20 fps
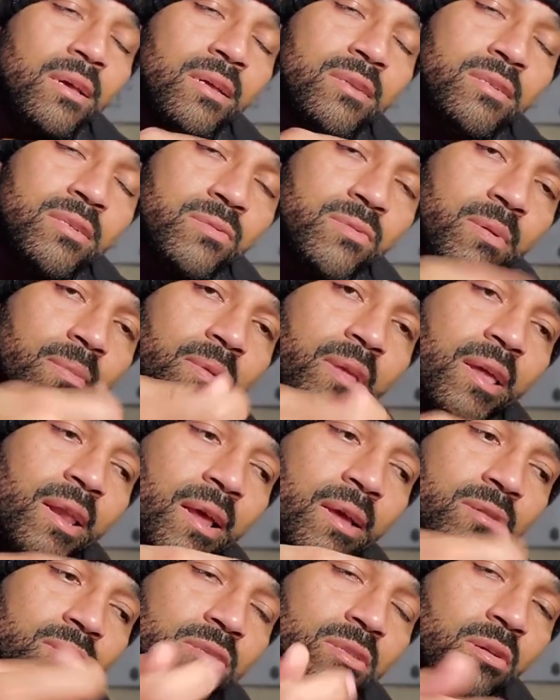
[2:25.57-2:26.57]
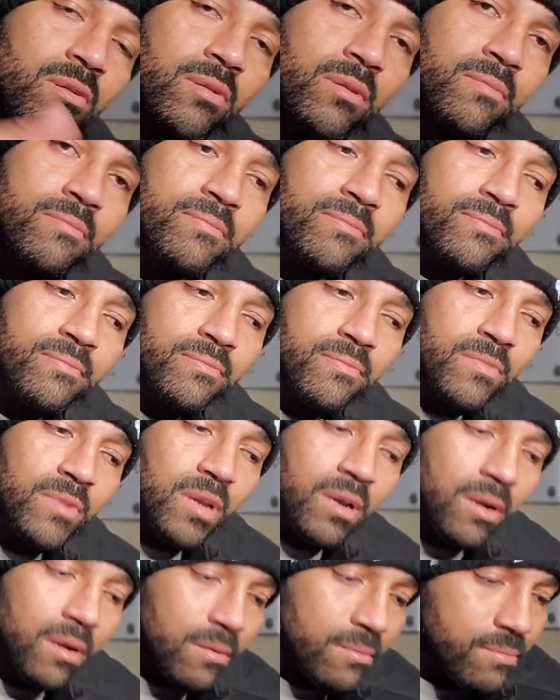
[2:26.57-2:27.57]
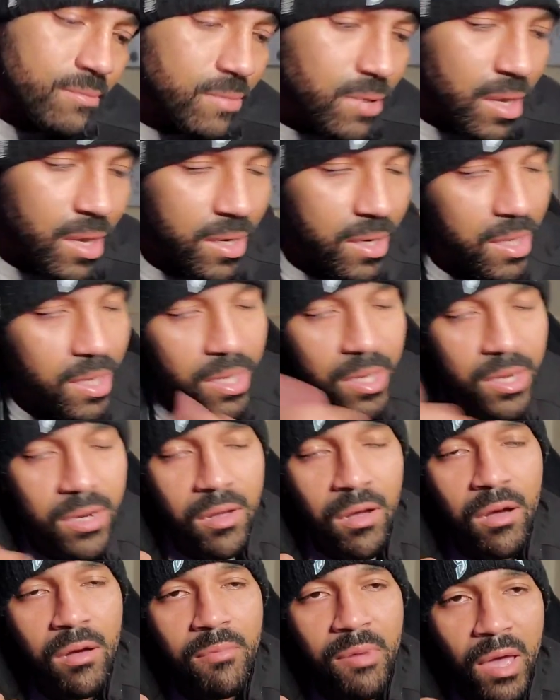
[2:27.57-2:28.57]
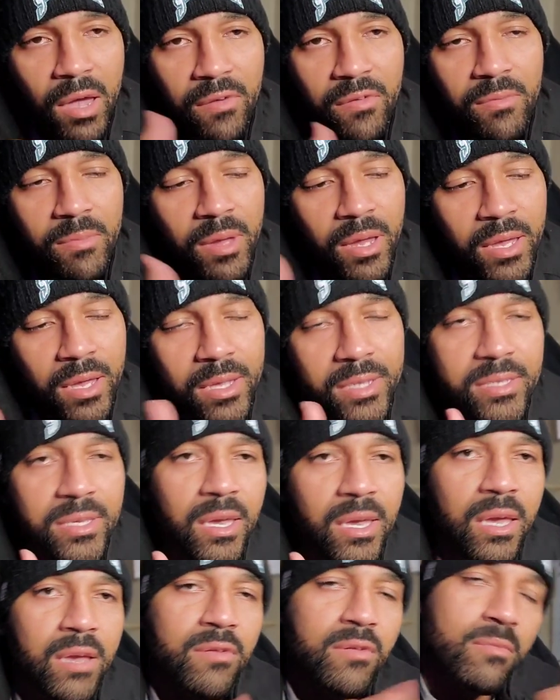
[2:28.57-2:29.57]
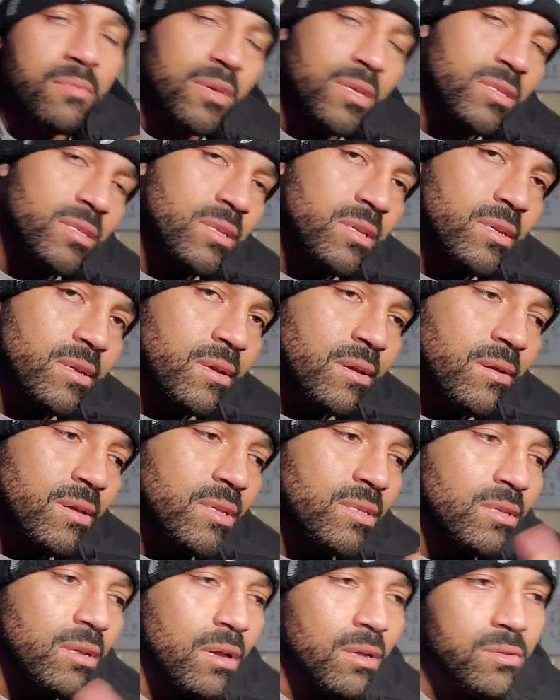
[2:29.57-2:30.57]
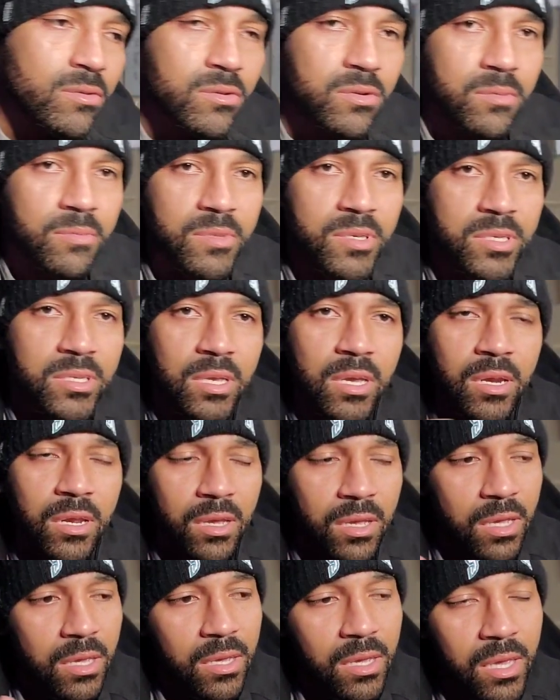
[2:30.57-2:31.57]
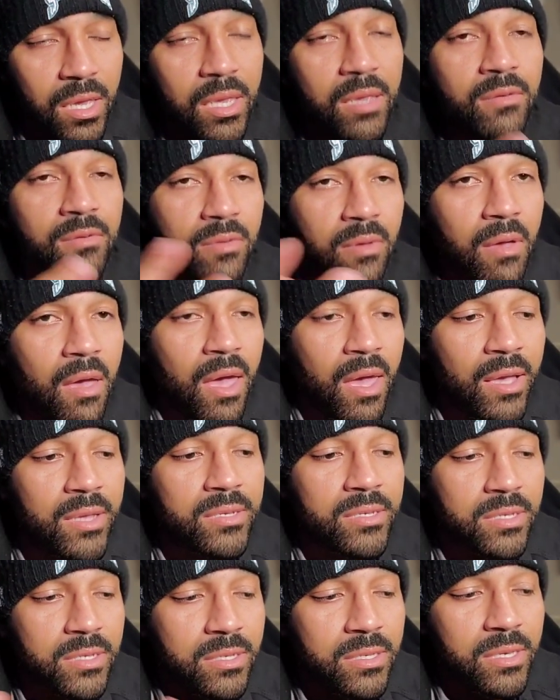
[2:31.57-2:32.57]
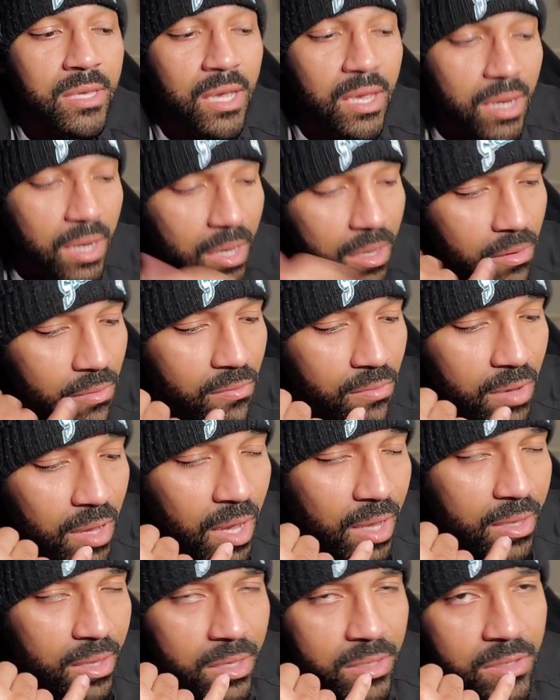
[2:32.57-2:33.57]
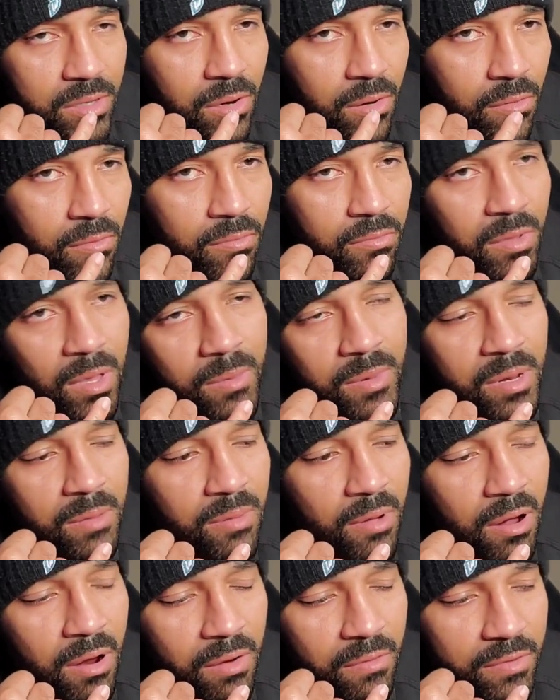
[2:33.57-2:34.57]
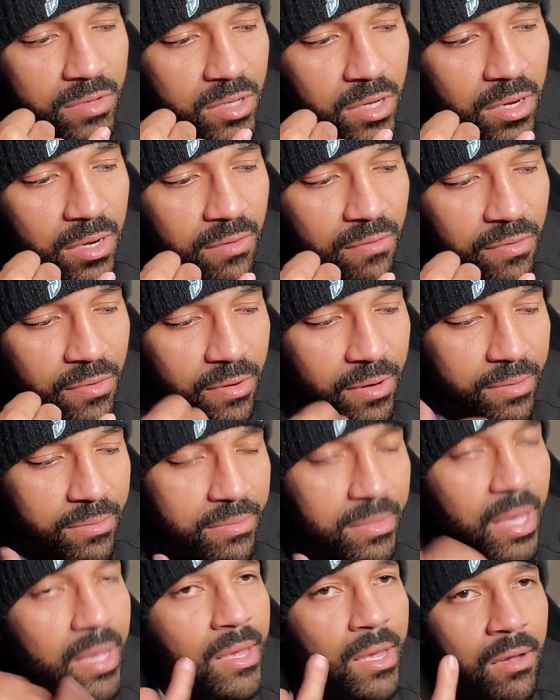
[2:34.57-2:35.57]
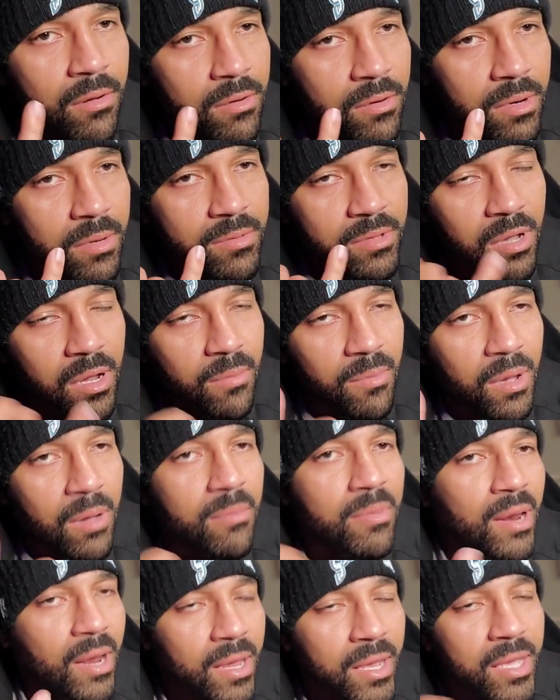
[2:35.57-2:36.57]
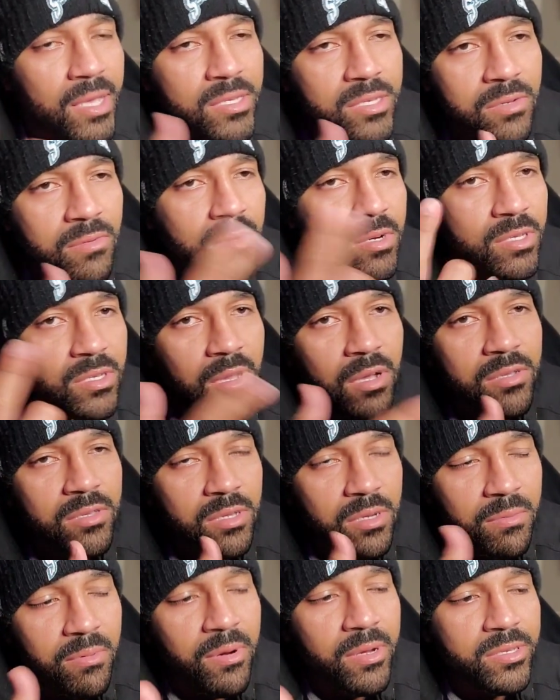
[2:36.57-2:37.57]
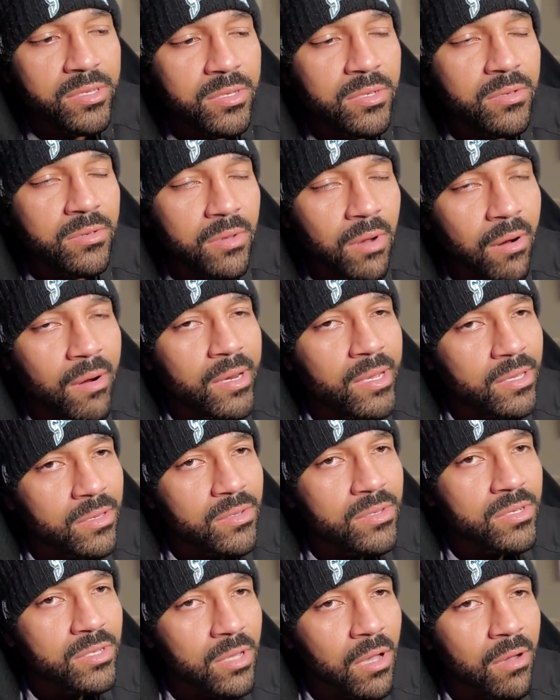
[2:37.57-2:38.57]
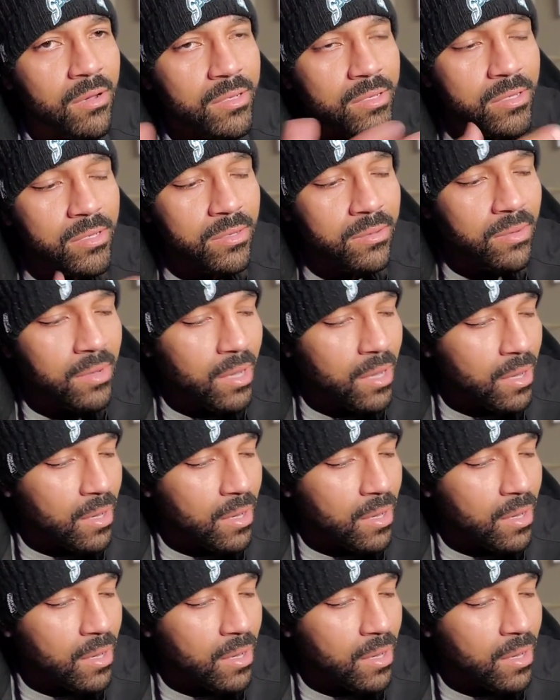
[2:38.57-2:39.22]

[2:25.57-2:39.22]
I just whipped that out, showed him. Um, I did get a call back from my contact from his lender. He talked to him and said, hey, he actually said, hey, we got this limited power of attorney form. Like, I don't know what I'm talking about, but I guess you want to talk to the person you already used to talking to